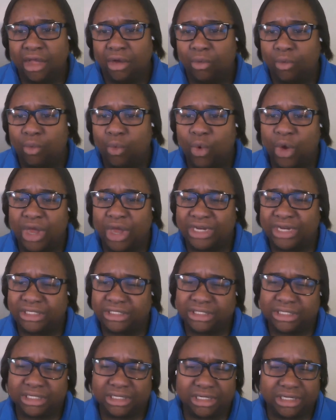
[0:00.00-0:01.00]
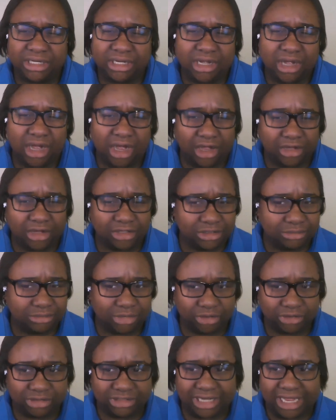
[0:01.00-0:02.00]
what it's going to cost
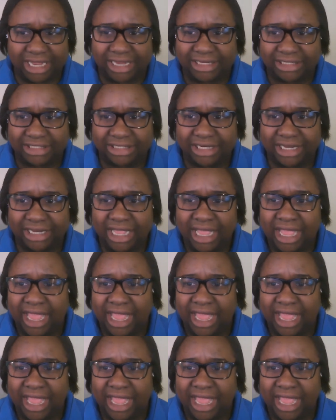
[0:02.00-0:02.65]
most likely